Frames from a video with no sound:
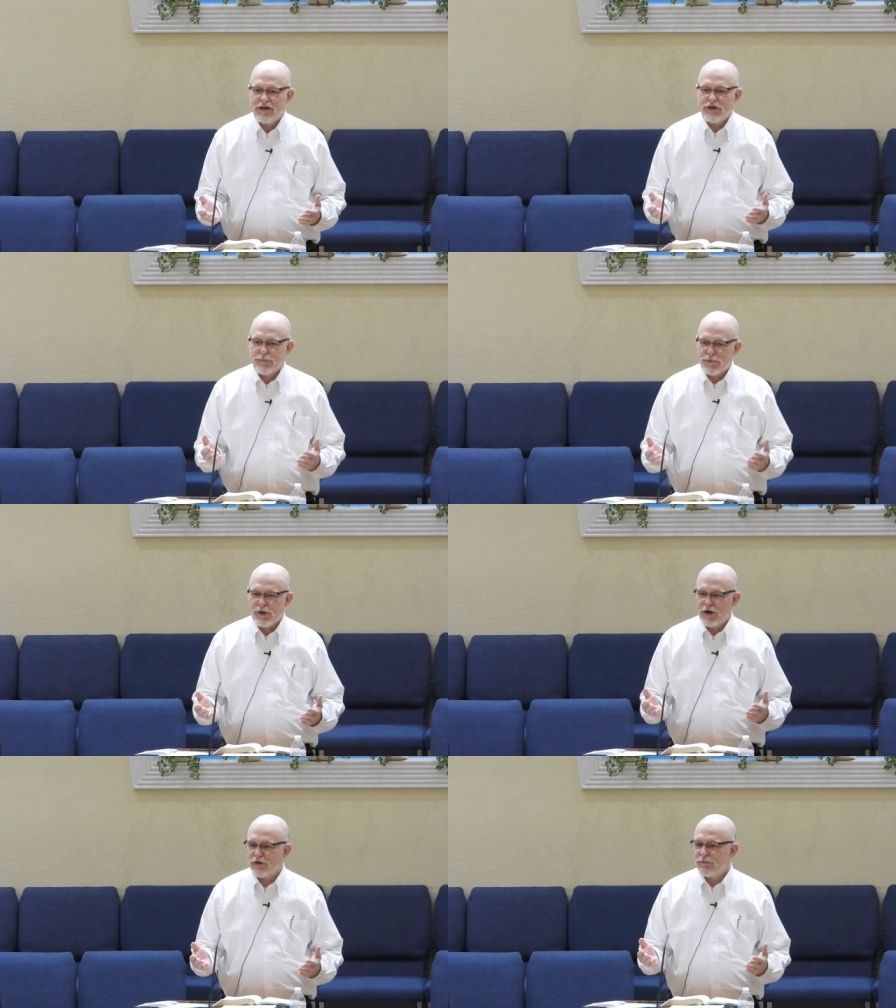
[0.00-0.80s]
your
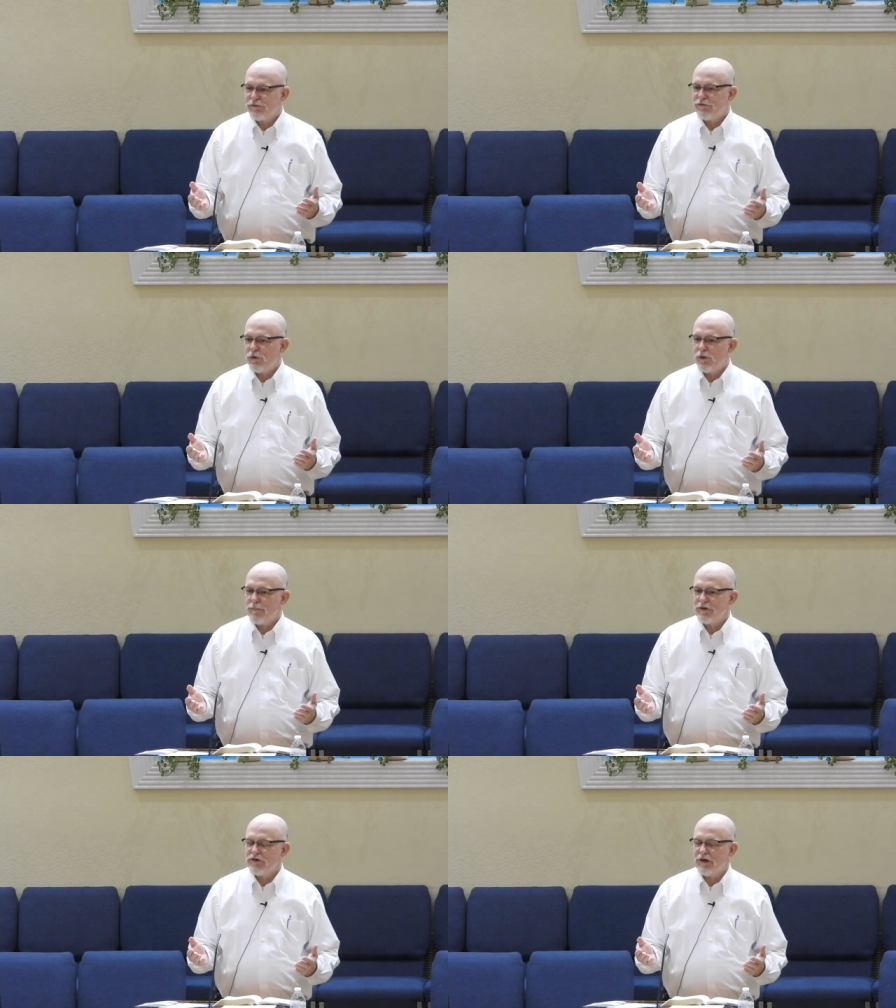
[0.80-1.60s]
prayers before
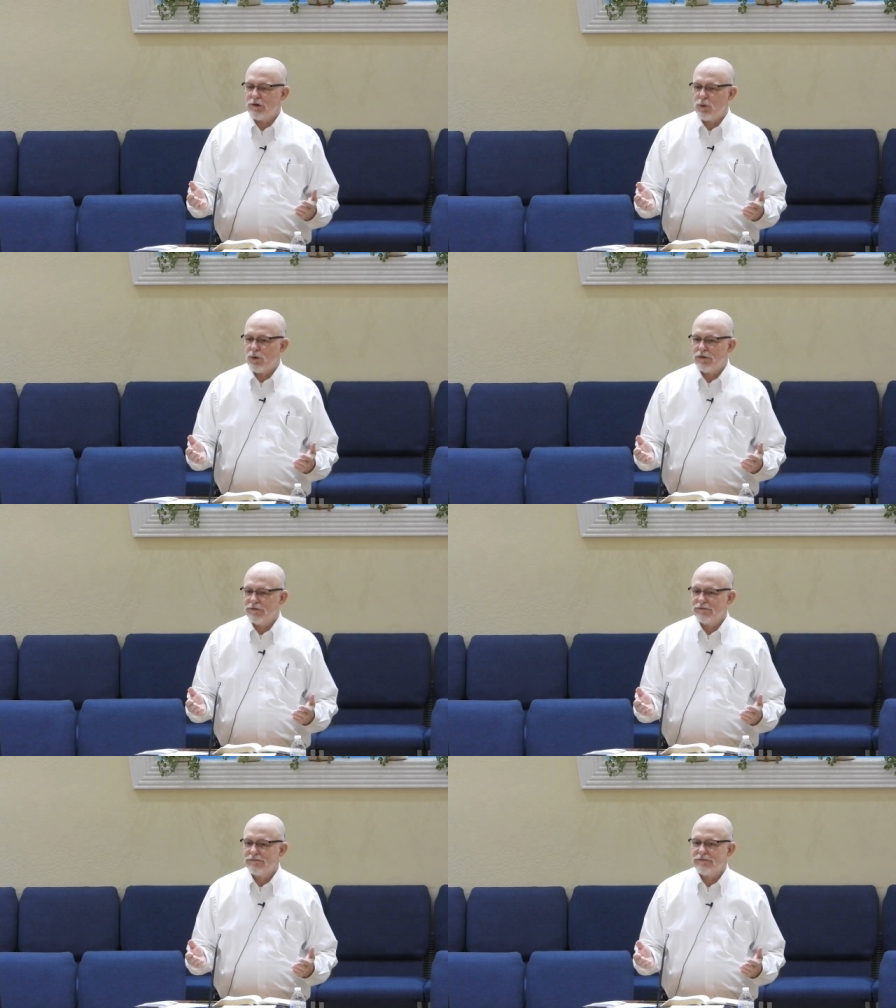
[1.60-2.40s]
Him and said, Lord,
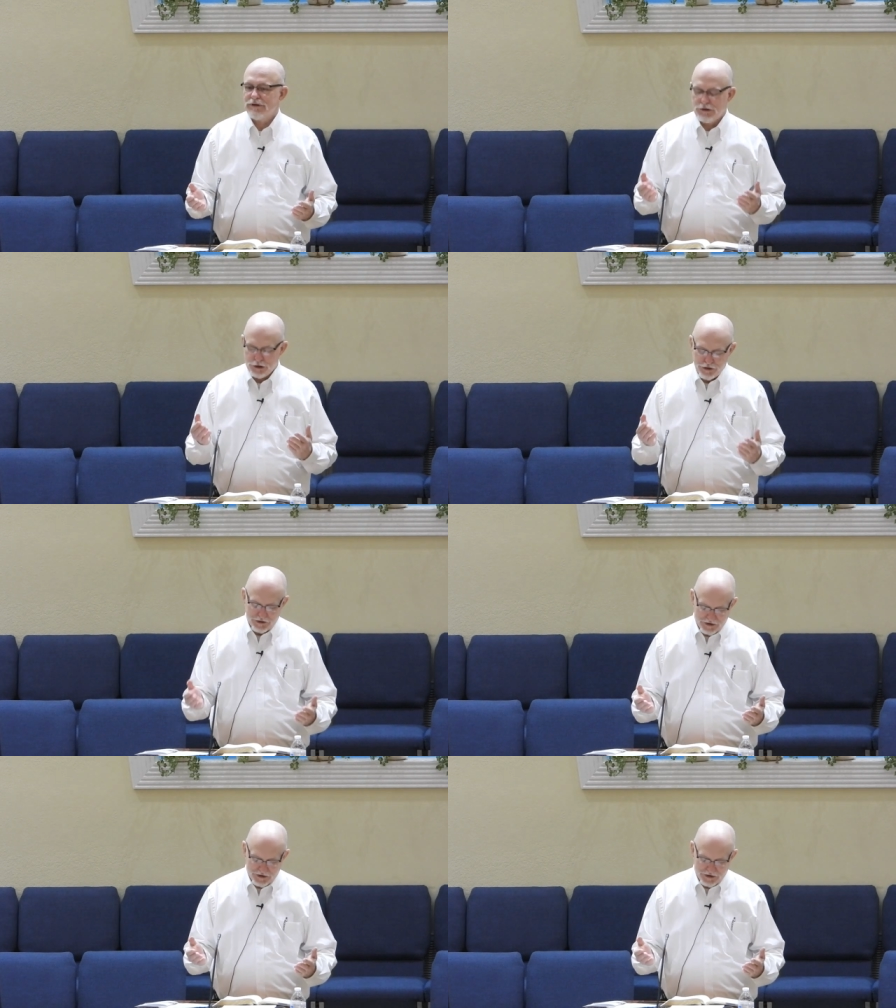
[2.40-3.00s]
look at